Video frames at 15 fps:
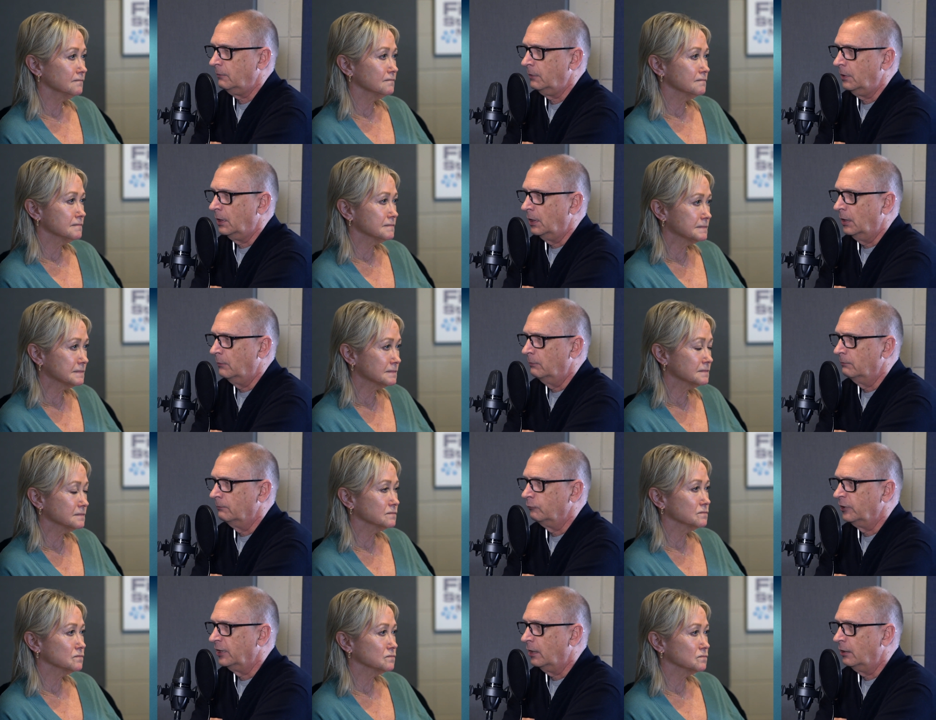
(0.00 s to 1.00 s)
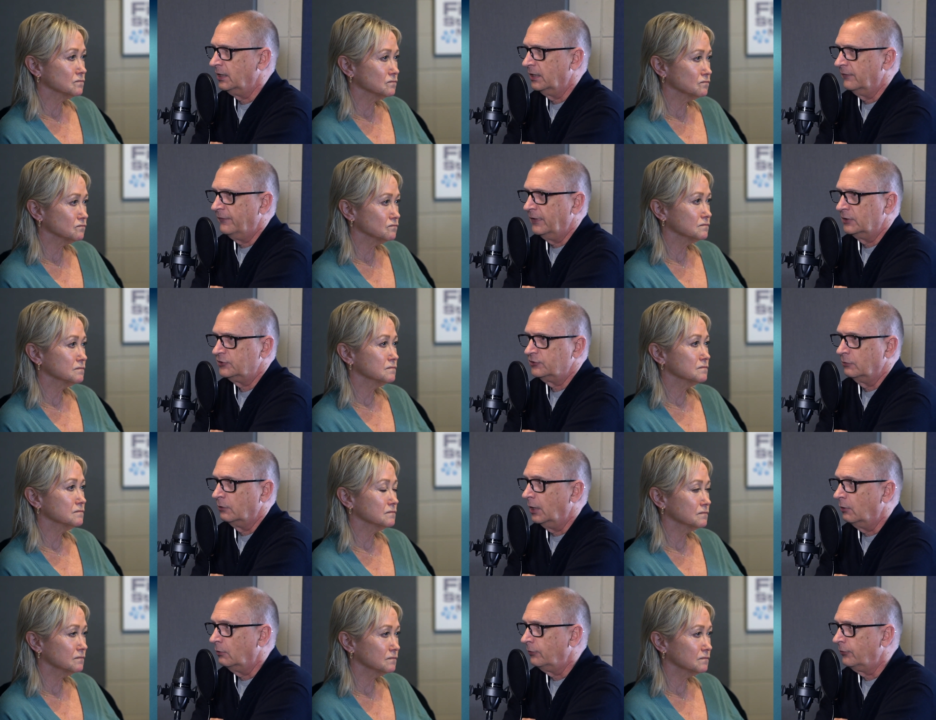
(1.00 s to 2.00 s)
Speaker 1: um, regarding events or
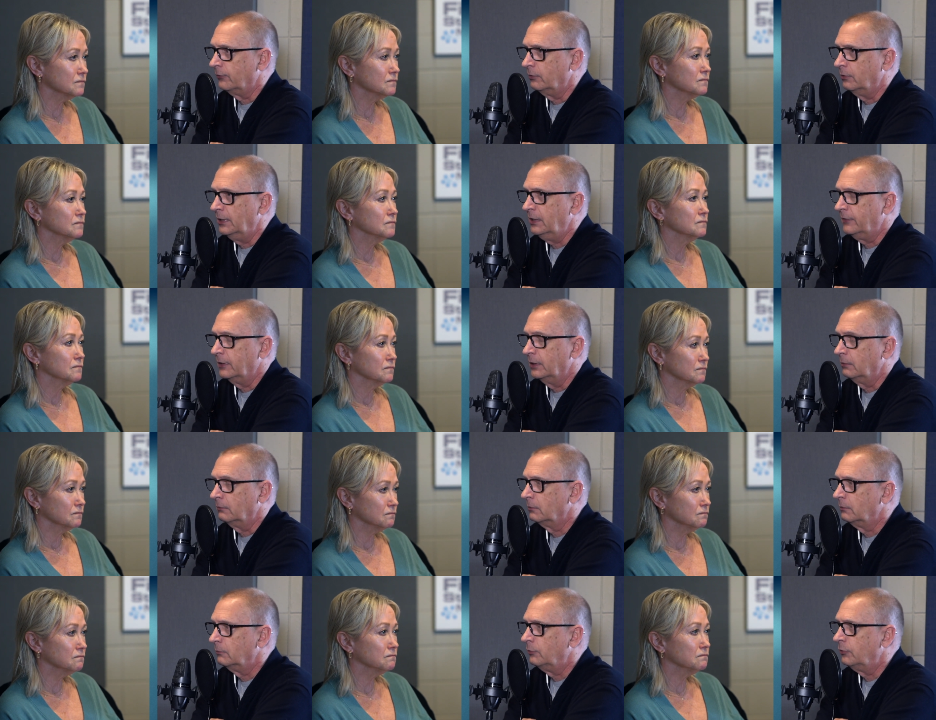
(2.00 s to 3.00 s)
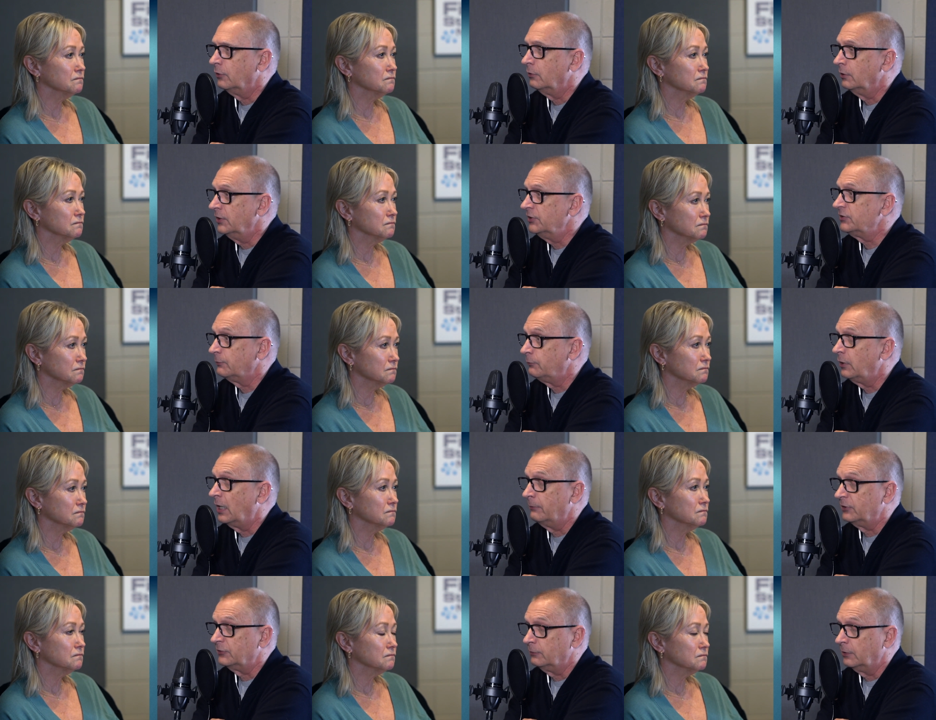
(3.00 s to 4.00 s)
health or anything. Mm-hmm. There is a
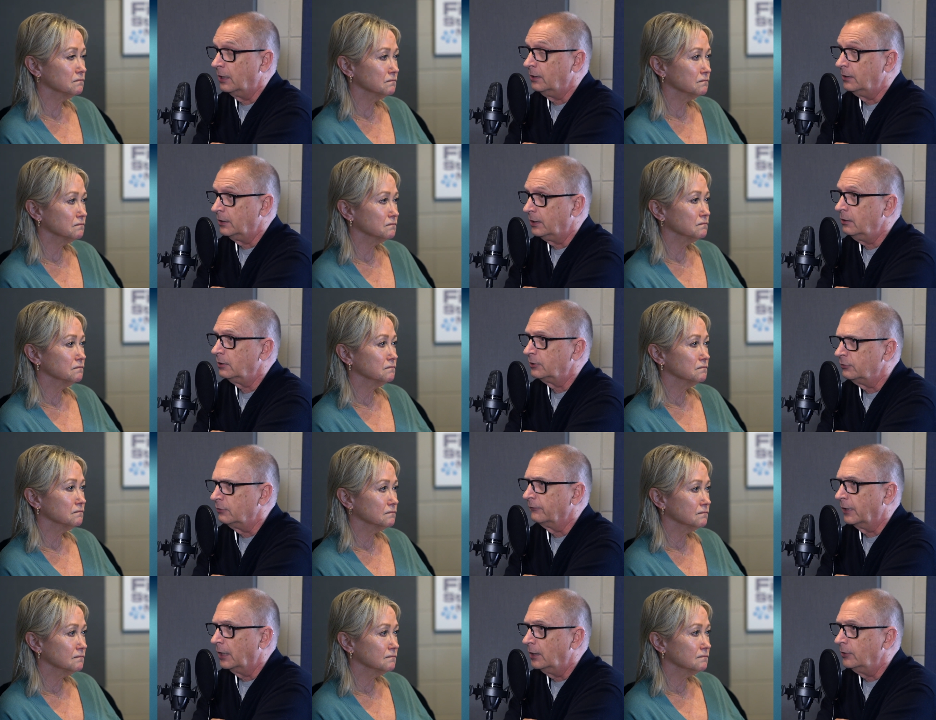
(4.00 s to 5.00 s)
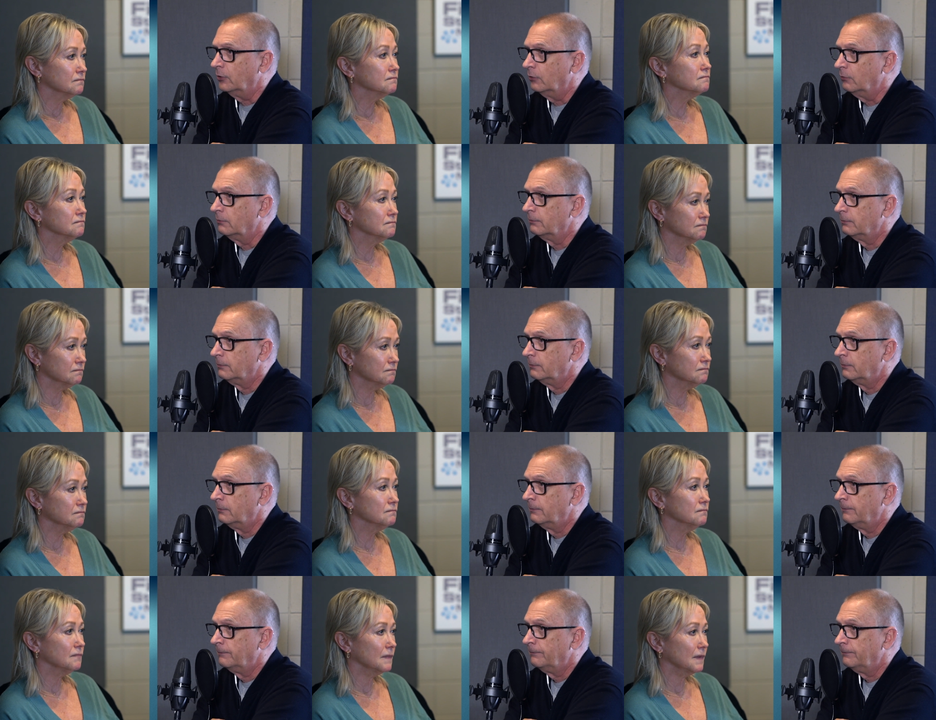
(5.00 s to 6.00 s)
promise regarding the character of God, though.
Speaker 2: Mm-hmm.
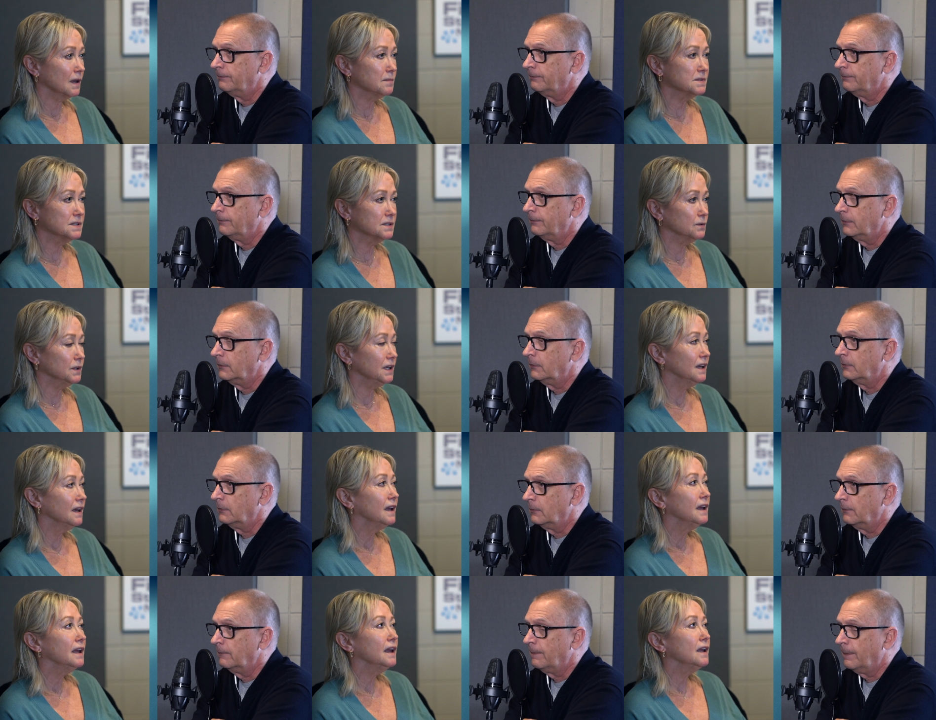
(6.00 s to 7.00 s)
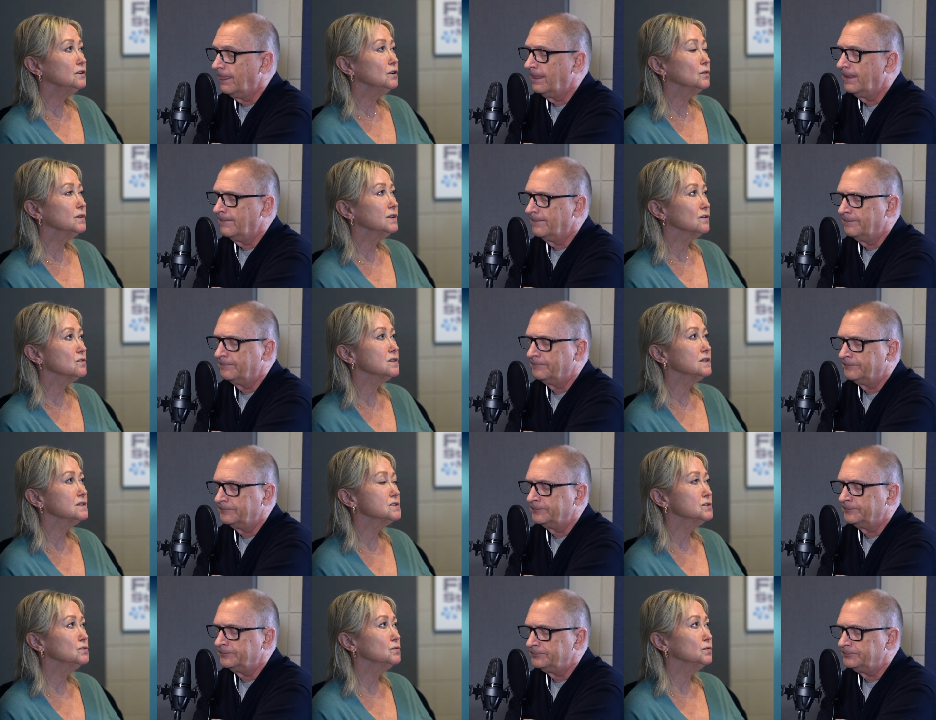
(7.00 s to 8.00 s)
Absolutely. And you know, the other thing
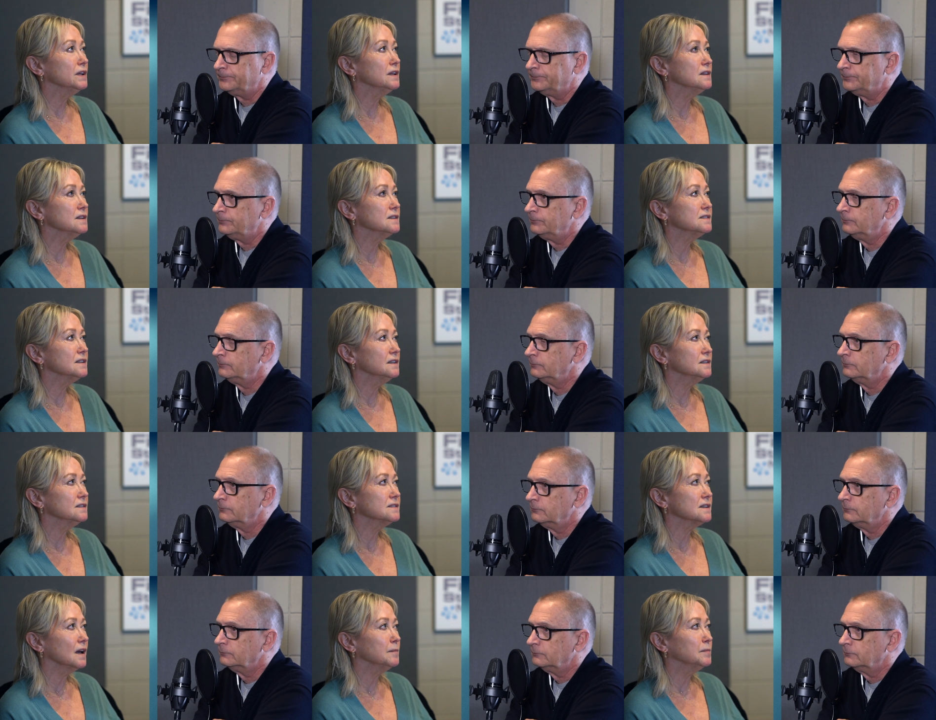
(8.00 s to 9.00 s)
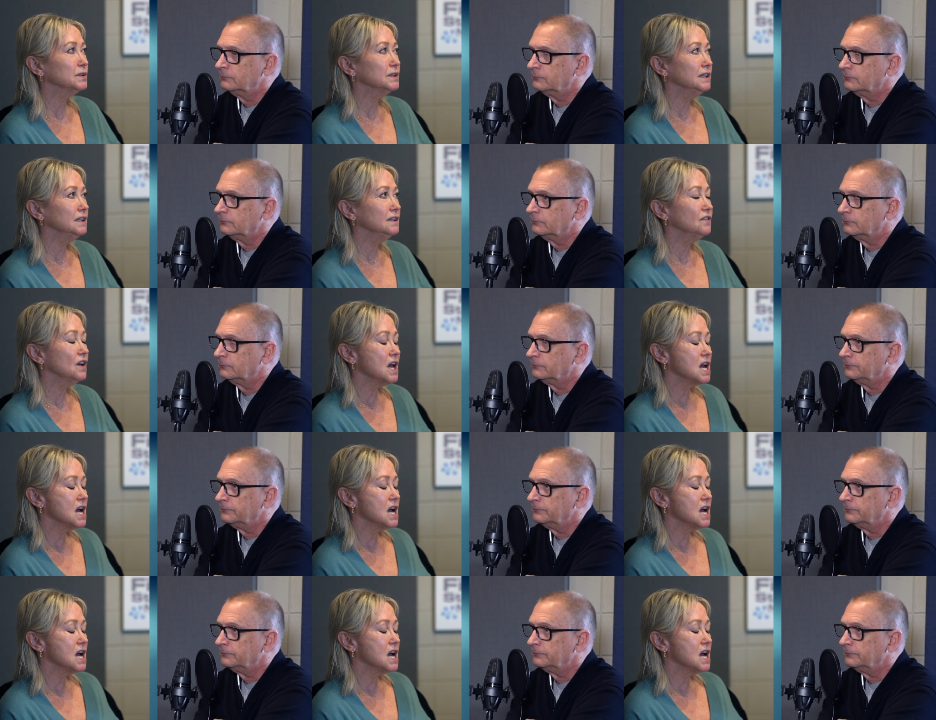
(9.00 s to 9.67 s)
too in this is I believe,